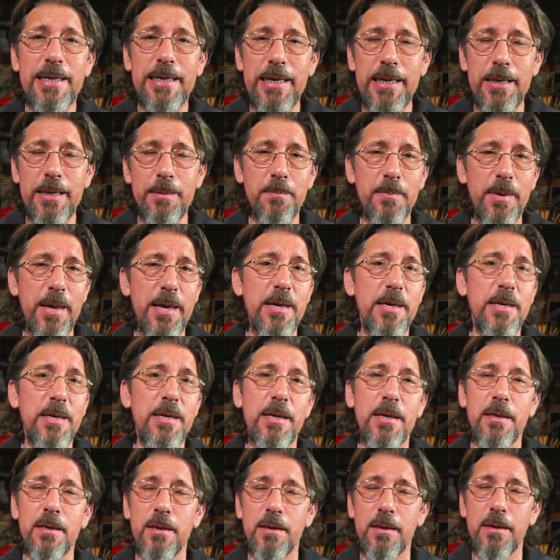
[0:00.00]
Keep
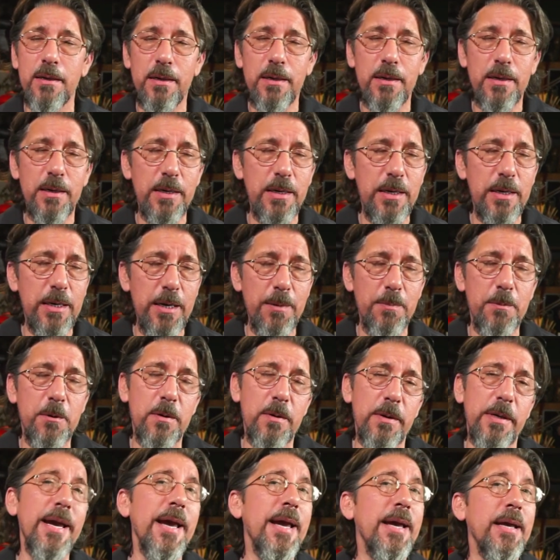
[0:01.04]
making, keep
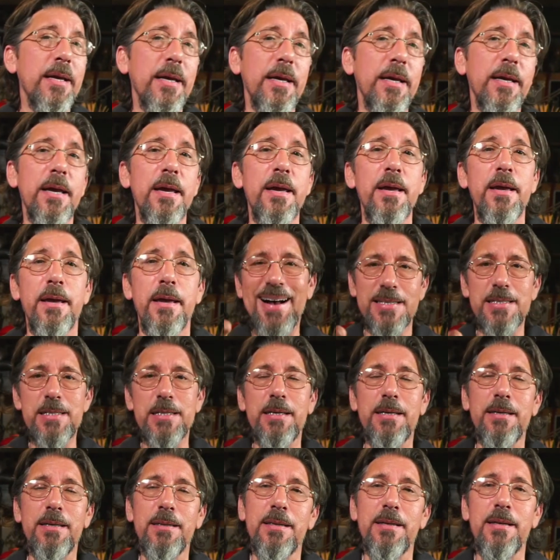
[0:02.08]
creating. I'll
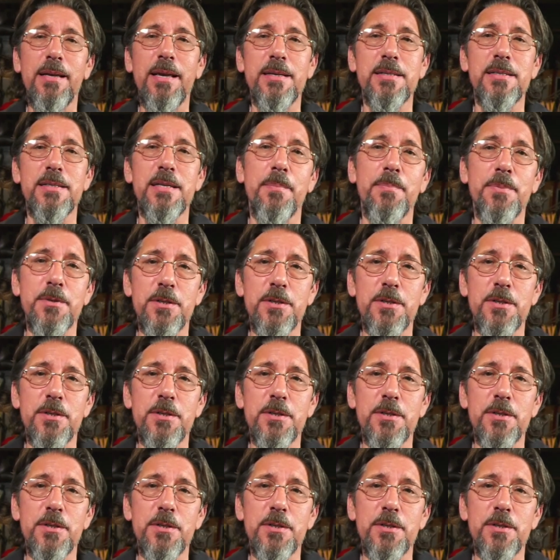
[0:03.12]
see you in the next